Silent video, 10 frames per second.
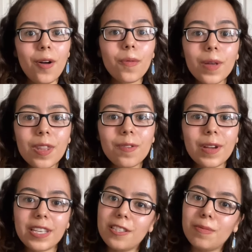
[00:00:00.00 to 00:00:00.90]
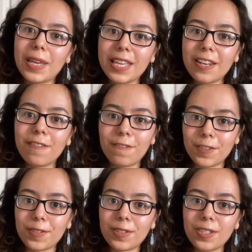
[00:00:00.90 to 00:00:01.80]
One of the ways is by eating
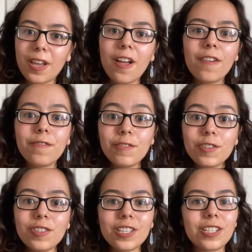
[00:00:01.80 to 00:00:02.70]
foods. Foods such